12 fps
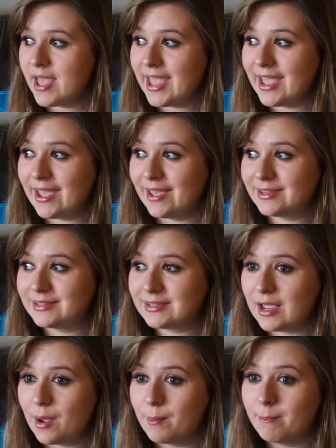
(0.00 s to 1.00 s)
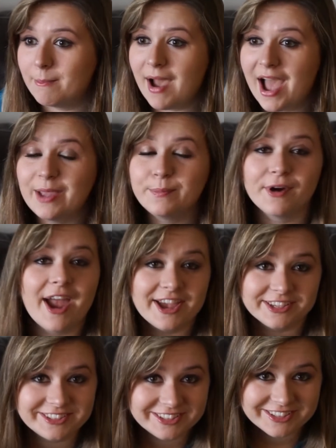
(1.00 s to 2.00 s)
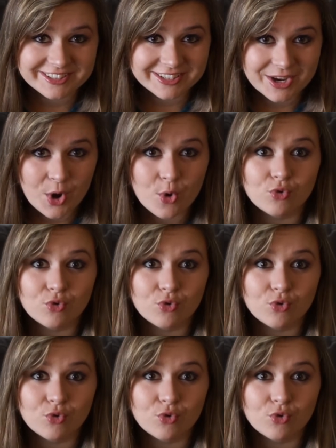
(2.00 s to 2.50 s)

And my breasts